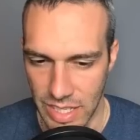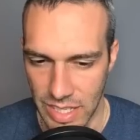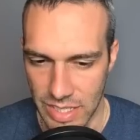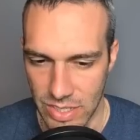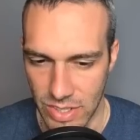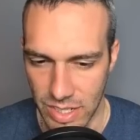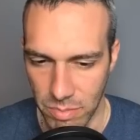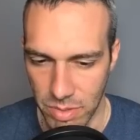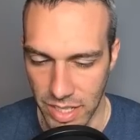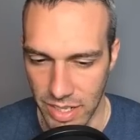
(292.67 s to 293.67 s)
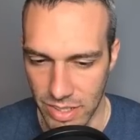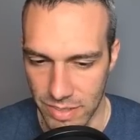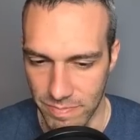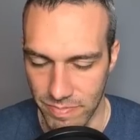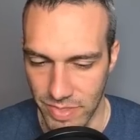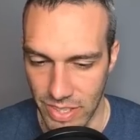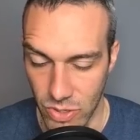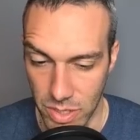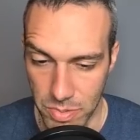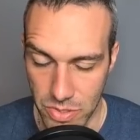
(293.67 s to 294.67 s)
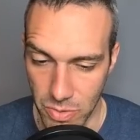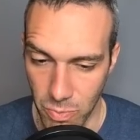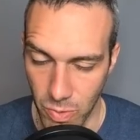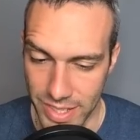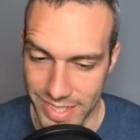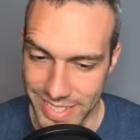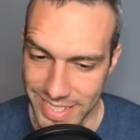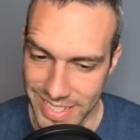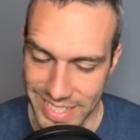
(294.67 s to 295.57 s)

So going to come Claydol. It's already boosted once.